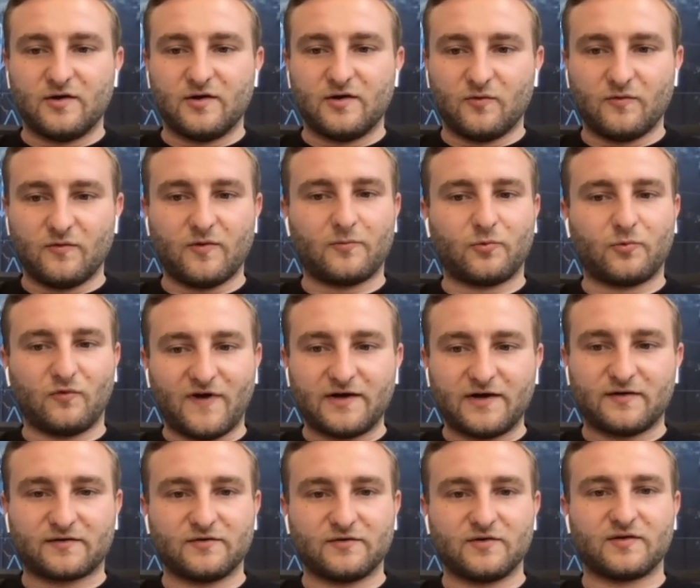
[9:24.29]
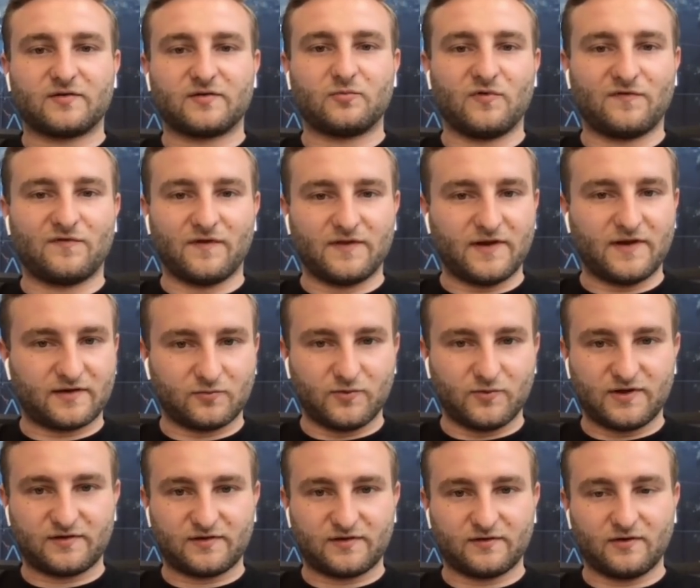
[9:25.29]
We will provide also this within next
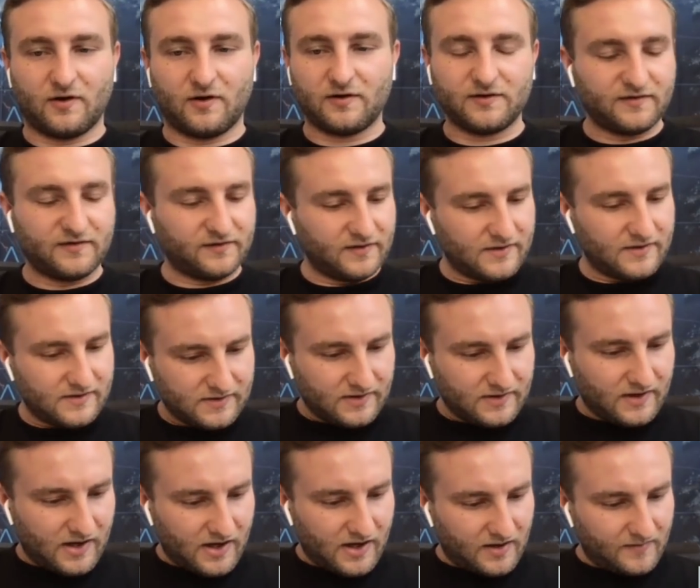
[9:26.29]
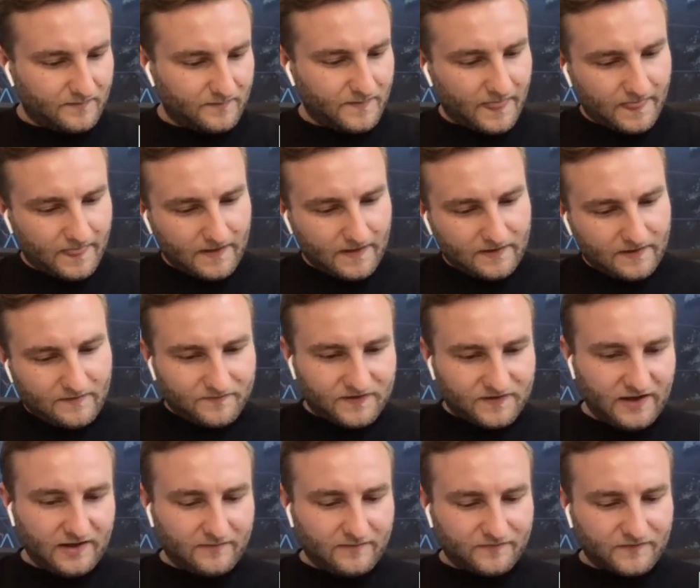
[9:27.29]
weeks in August.
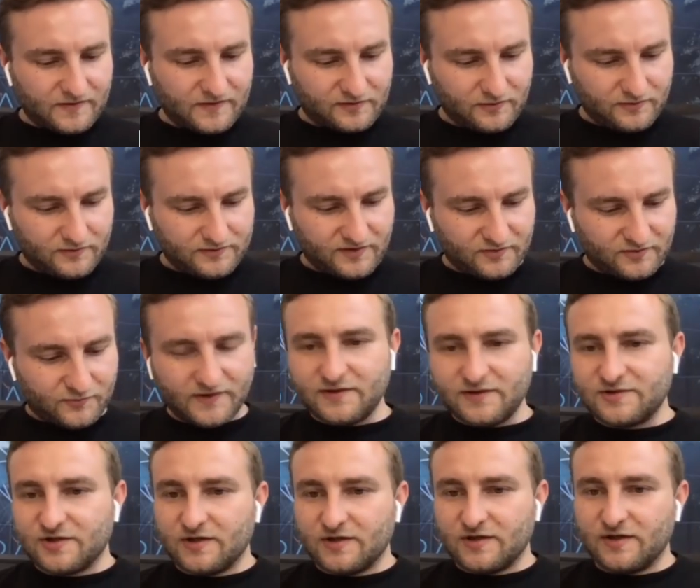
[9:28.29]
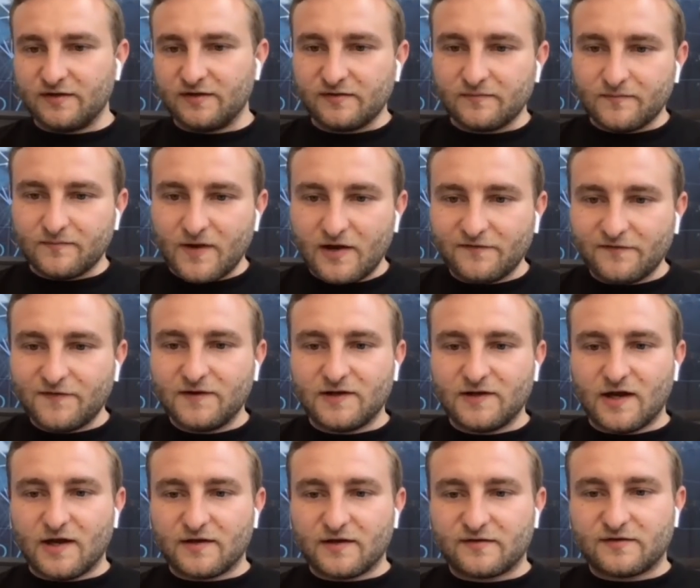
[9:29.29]
So the strategy is after
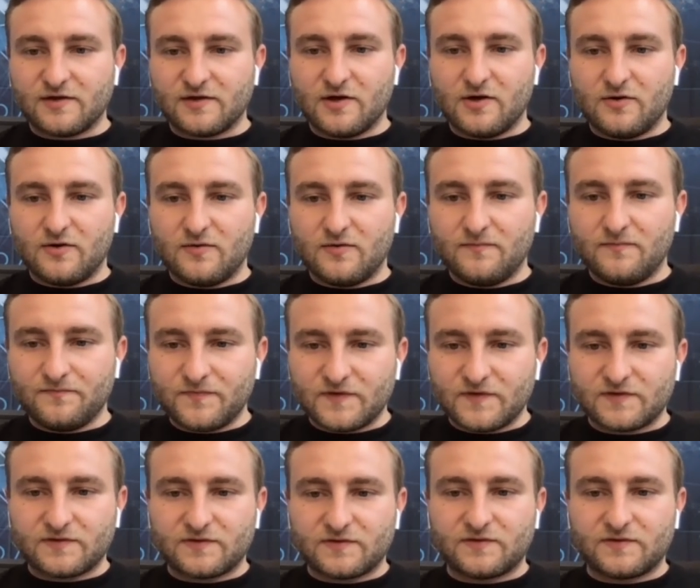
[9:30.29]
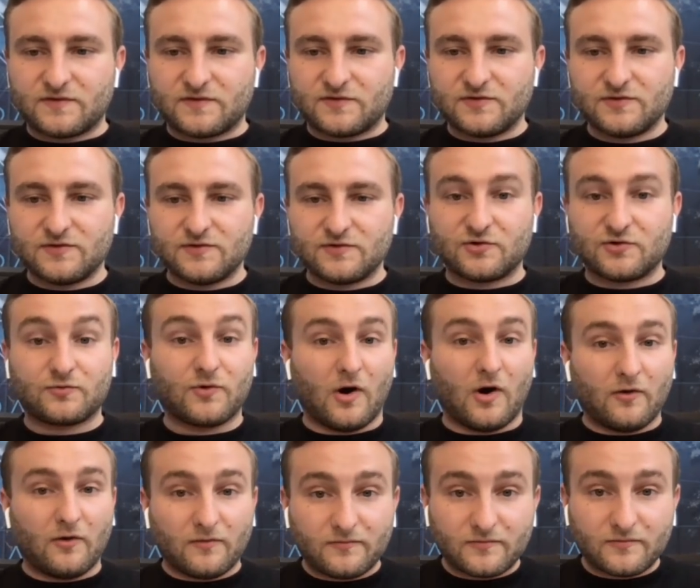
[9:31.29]
the ICO to
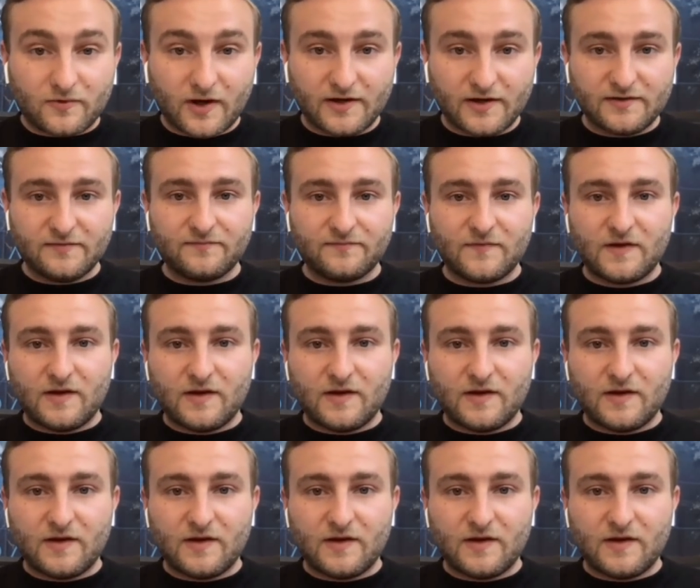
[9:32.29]
grow, right?